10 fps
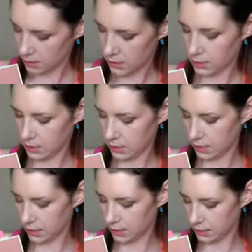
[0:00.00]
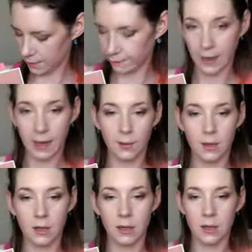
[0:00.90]
It's got the
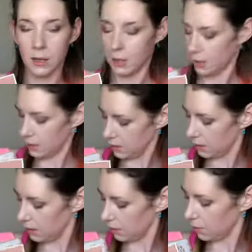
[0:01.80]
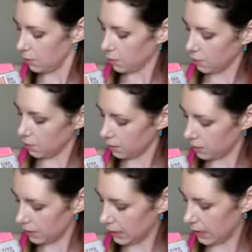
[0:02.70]
sunflower logo
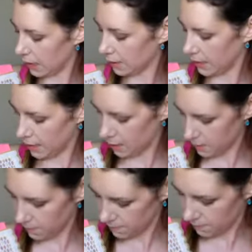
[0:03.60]
thingy on there.